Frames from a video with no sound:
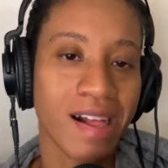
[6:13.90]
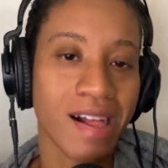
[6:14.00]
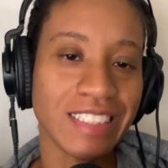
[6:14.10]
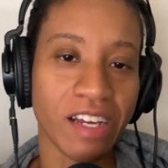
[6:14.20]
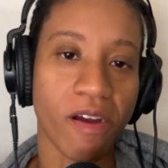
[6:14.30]

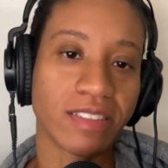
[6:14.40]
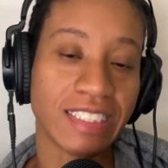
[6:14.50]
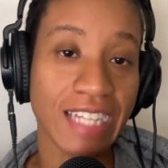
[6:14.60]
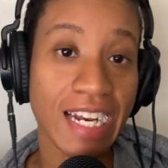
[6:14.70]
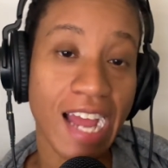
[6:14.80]
you know,
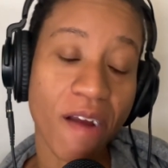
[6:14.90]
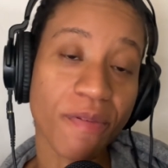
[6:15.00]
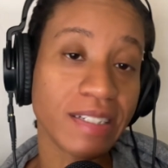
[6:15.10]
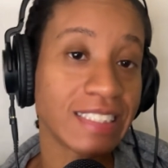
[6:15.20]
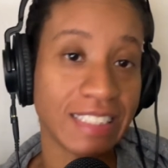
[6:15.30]
because I, I
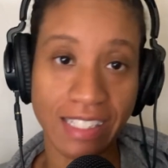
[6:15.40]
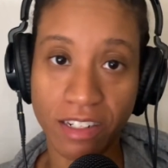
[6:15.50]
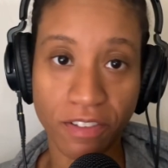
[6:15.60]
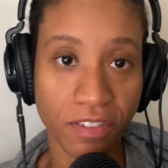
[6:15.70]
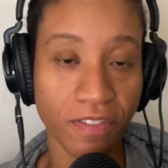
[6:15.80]
really did that
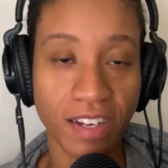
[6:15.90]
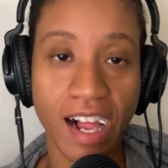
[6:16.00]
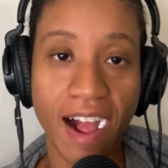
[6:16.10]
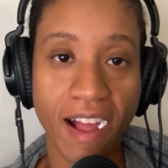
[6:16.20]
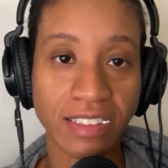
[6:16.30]
off the
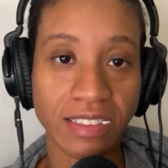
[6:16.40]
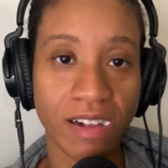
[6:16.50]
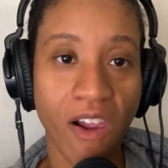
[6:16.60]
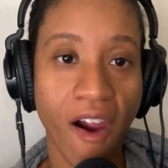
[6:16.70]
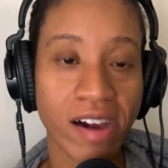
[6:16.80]
fly.
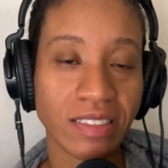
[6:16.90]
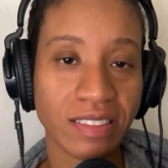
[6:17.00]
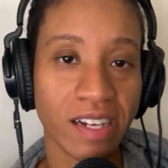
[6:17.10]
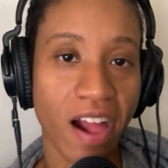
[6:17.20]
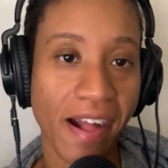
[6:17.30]

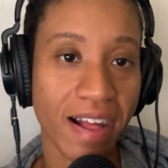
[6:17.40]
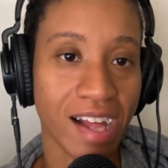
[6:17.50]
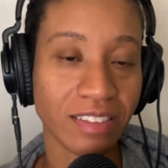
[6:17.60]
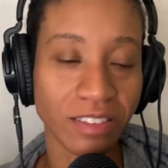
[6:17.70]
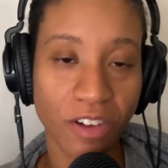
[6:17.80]
Like, I
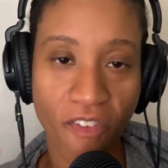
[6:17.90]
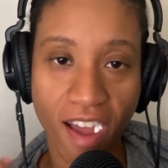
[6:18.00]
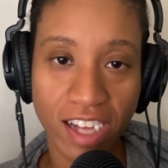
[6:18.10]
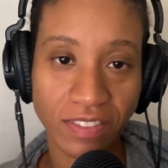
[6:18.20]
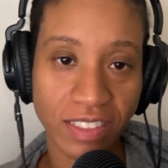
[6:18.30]
don't know if I
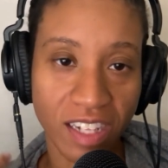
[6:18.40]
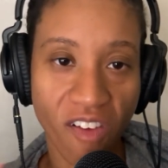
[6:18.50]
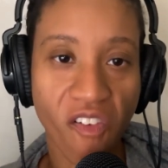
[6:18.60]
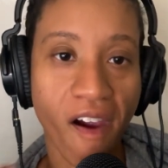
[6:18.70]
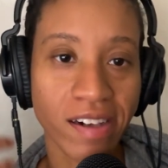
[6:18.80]
have
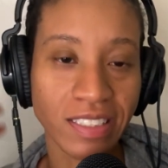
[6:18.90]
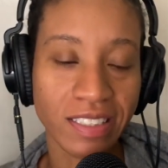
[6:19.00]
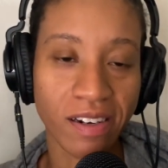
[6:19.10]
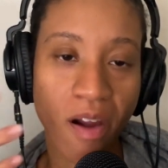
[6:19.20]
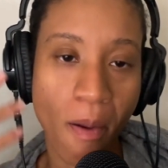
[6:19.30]
enough
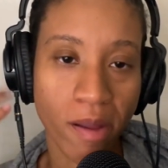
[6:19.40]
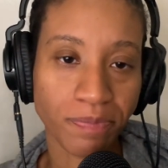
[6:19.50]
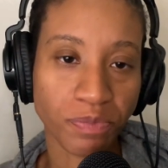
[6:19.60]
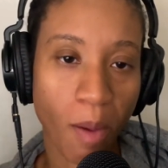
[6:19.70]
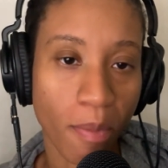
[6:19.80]

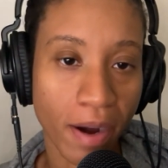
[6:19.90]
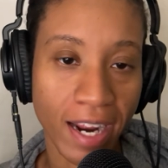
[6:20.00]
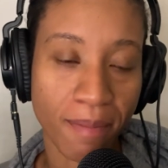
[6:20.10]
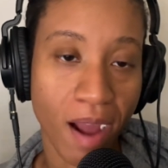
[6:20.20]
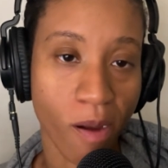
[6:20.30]

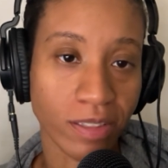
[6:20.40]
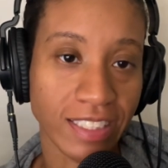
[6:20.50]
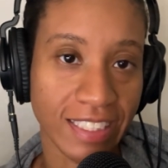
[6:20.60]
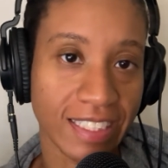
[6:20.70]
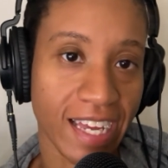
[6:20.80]
brain power
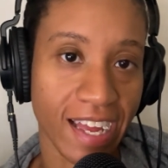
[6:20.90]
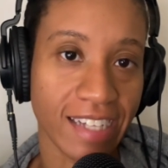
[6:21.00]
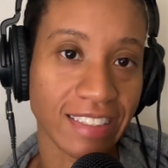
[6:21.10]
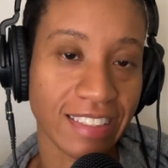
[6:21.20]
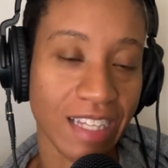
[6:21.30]
these days
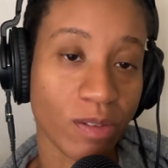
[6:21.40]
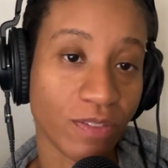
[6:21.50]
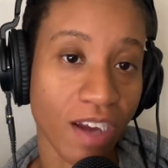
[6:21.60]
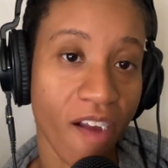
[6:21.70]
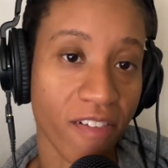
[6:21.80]
because that was
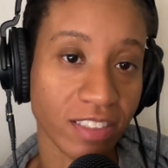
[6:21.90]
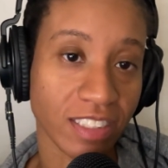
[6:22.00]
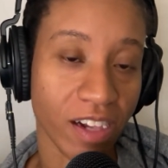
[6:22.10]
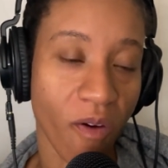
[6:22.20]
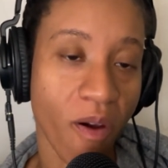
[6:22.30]
five years ago.